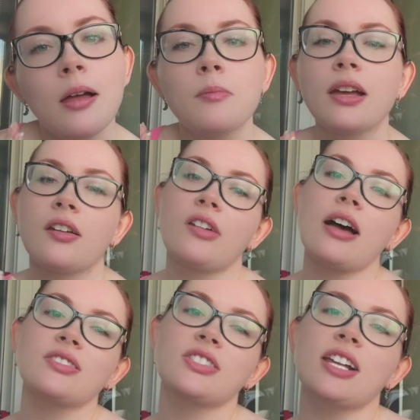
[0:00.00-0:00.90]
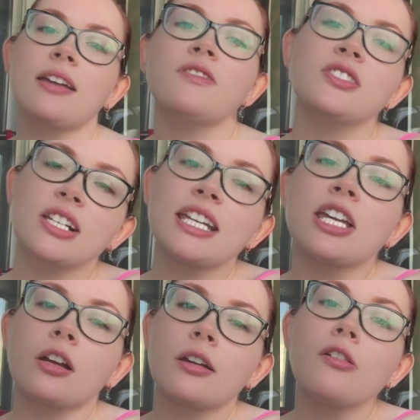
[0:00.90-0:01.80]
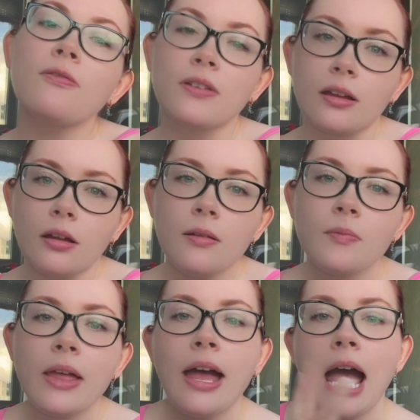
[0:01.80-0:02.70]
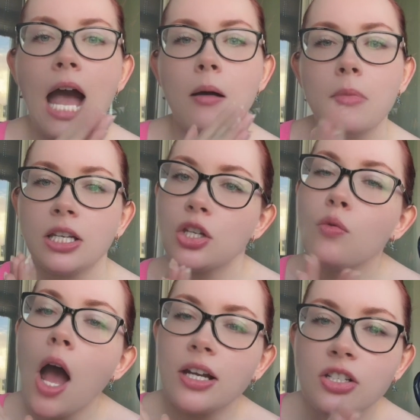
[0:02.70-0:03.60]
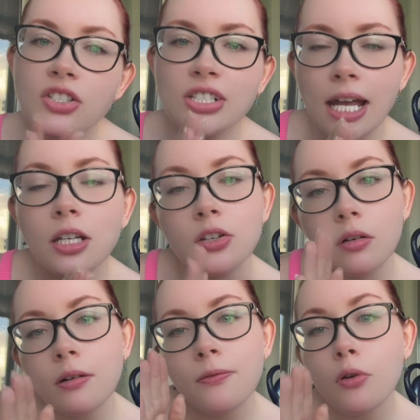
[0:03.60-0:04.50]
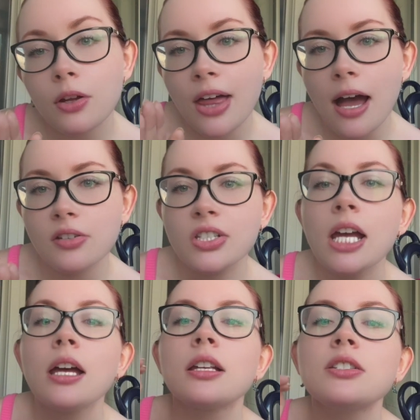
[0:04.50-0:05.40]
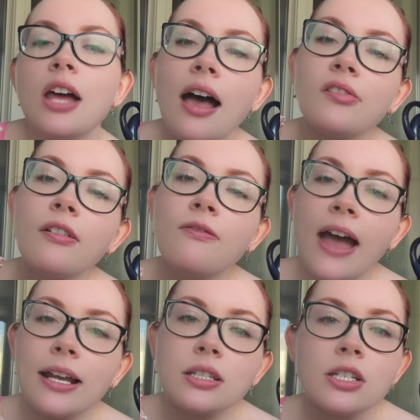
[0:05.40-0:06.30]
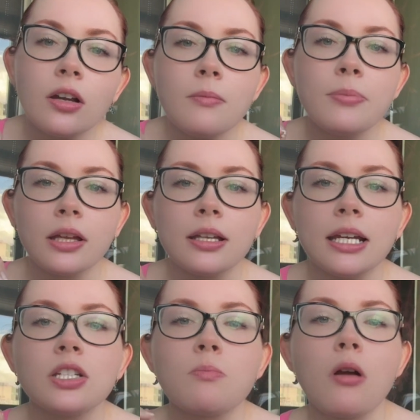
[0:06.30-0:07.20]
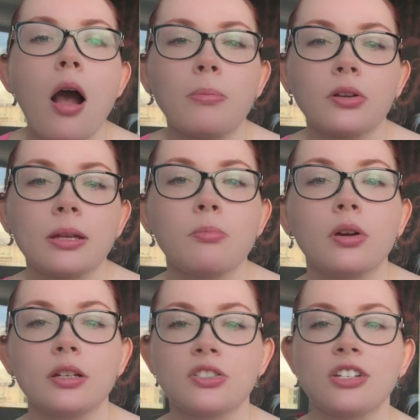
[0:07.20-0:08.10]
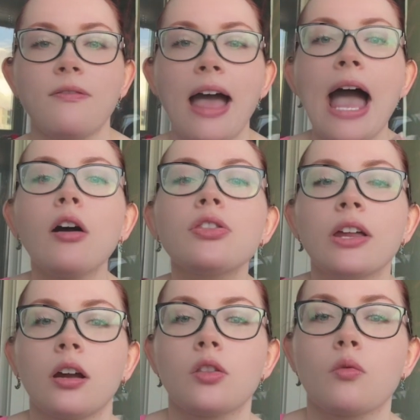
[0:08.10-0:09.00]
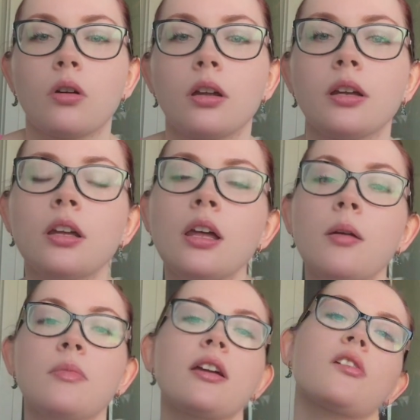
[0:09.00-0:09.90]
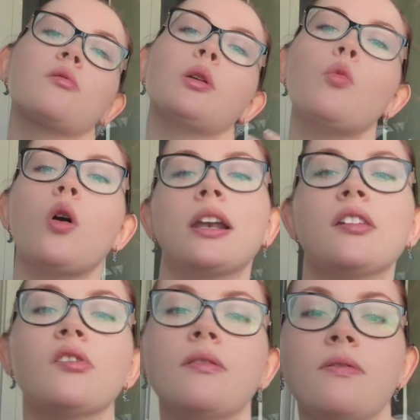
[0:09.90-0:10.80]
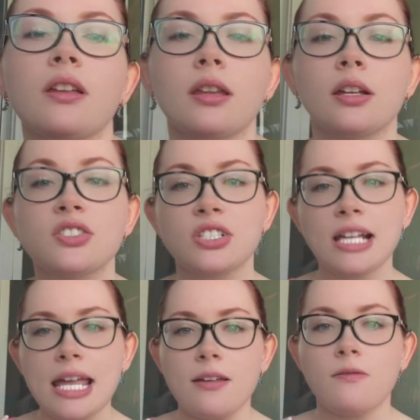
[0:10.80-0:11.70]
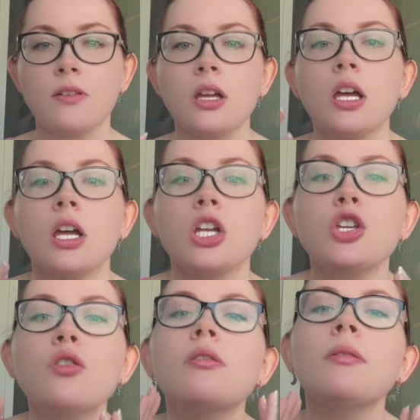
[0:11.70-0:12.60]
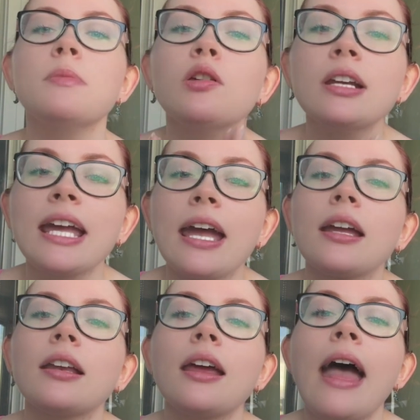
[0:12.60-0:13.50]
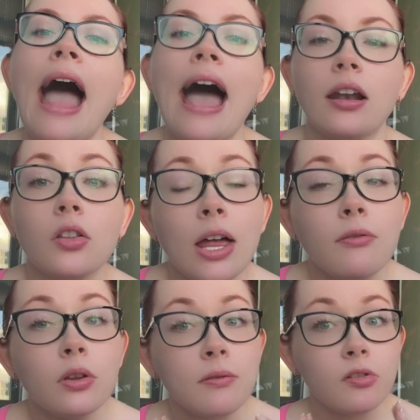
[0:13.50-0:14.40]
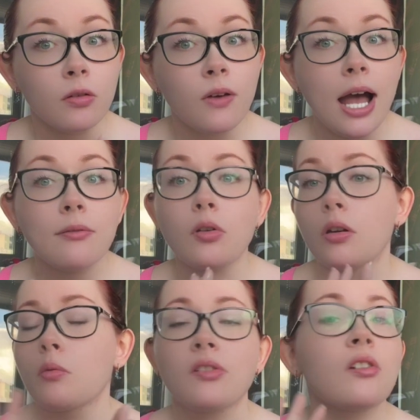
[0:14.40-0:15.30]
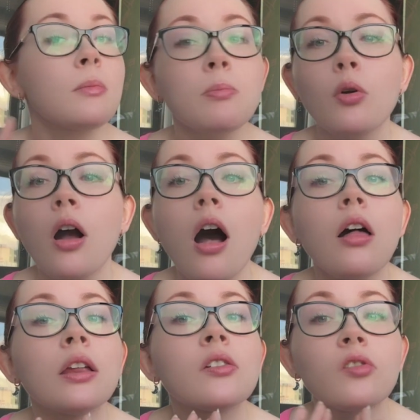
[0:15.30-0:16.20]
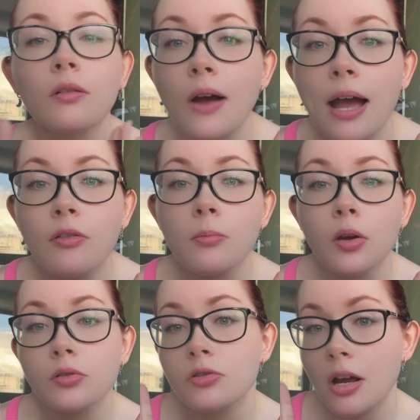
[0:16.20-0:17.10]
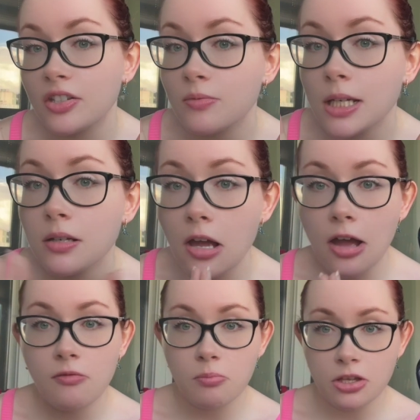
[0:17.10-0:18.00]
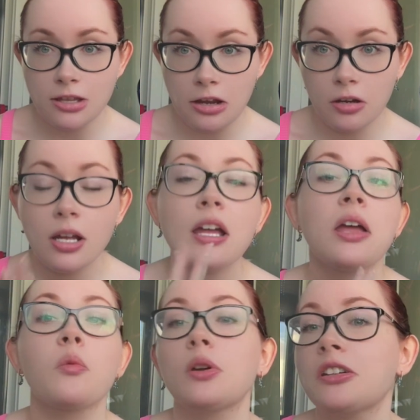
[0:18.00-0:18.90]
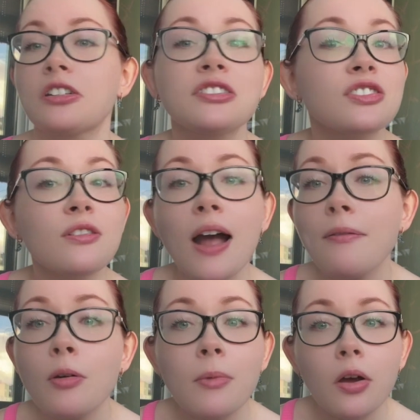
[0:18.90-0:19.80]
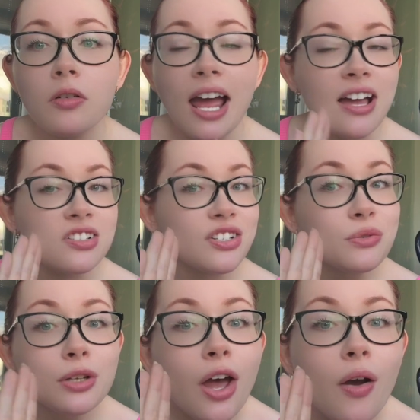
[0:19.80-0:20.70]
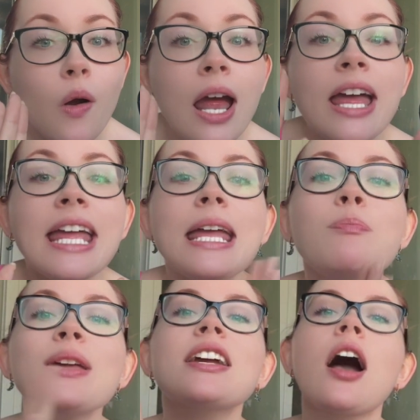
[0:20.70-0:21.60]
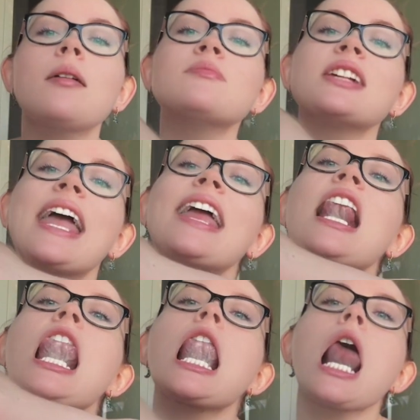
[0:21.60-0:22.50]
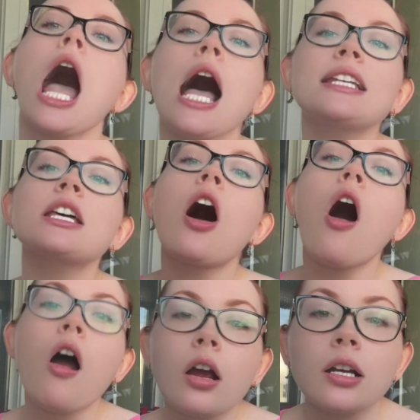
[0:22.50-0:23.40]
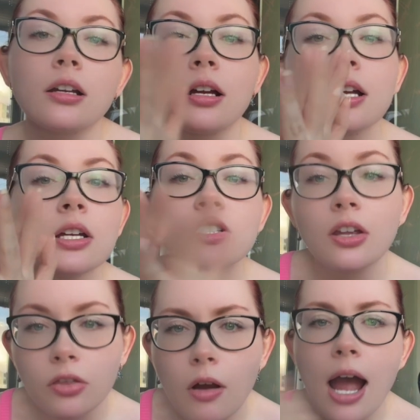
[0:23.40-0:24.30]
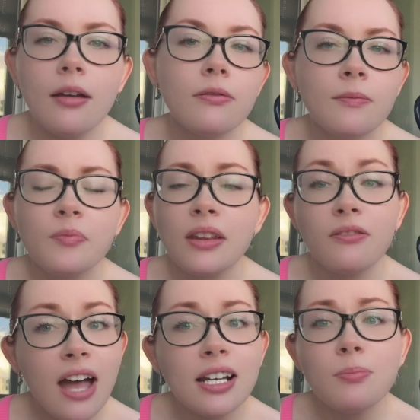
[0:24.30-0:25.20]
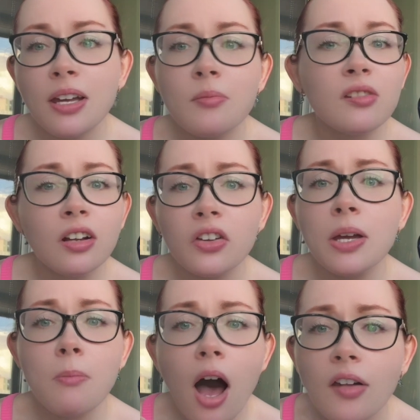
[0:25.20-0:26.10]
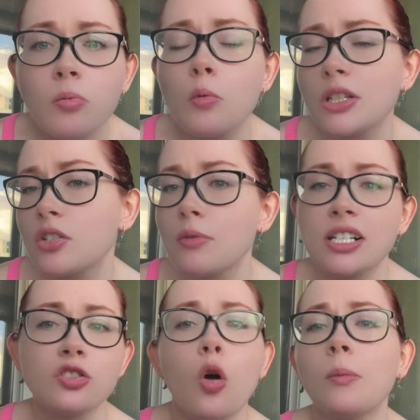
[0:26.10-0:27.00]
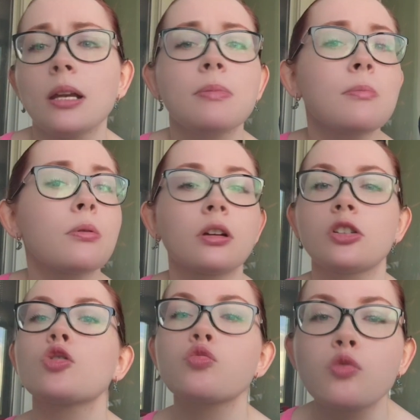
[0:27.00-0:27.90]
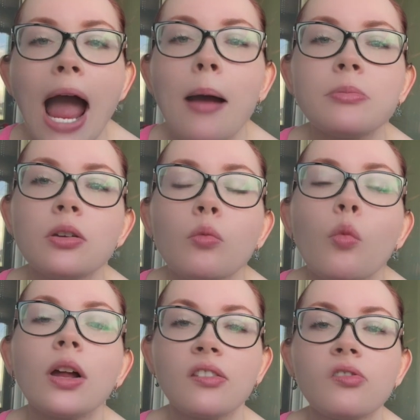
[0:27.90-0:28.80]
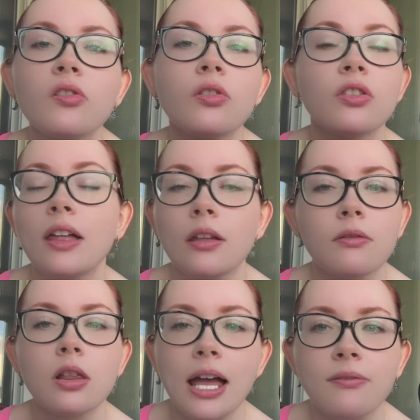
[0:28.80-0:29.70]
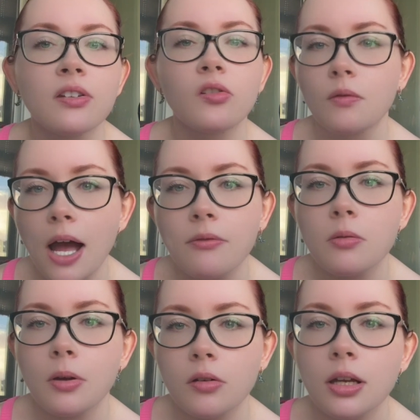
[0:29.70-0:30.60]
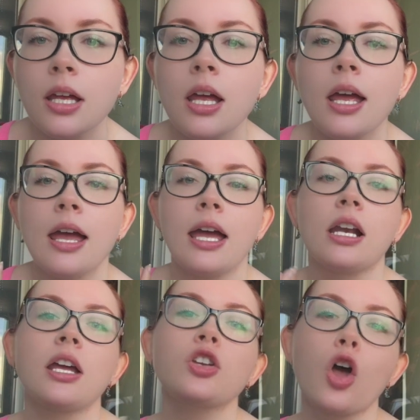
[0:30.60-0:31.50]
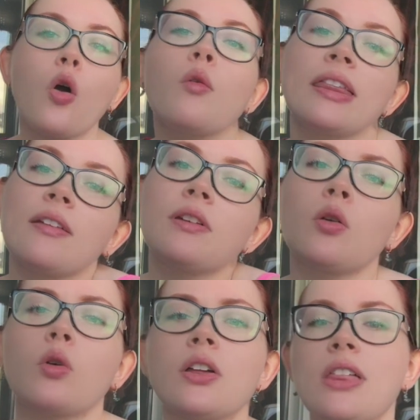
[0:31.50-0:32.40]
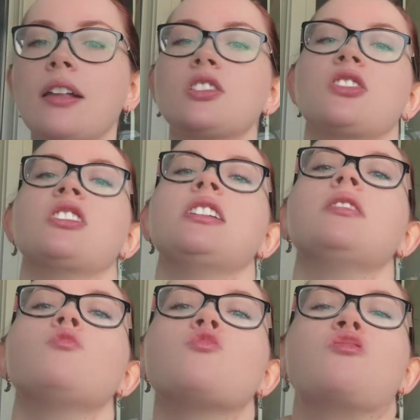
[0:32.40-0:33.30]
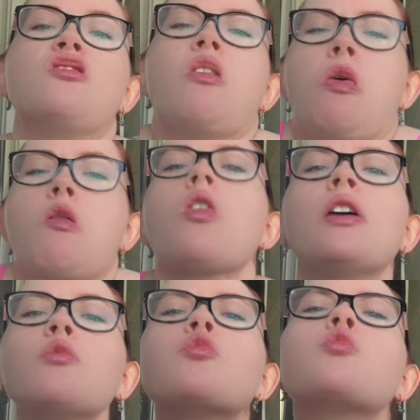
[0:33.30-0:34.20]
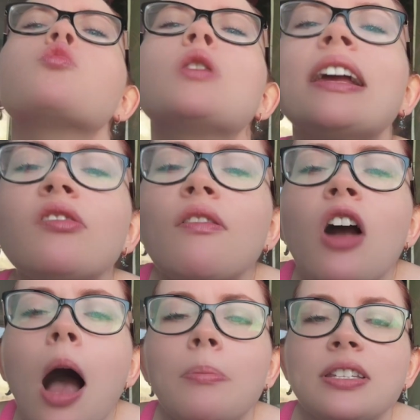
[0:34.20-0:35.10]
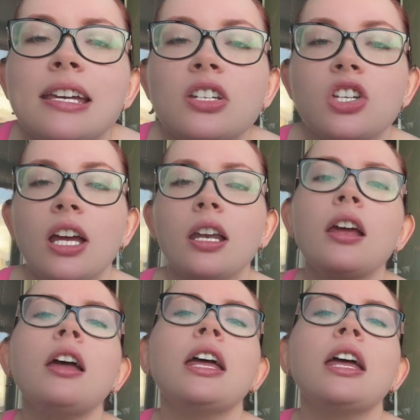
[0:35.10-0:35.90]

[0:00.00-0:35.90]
Because how safe and secure you feel, how much you understand your 4th house does affect your ability to properly put yourself out there in the world. Because when one isn't feeling safe, you communicate at a level of survival, or what some people call survival mode. Trust me, I've been there. And when you're in survival mode, as you know, it becomes a lot harder to thrive. In fact, it becomes nearly impossible, which is why so many people are trapped once they live a life in survival mode. And I know we live in a world that just, it reeks of competition.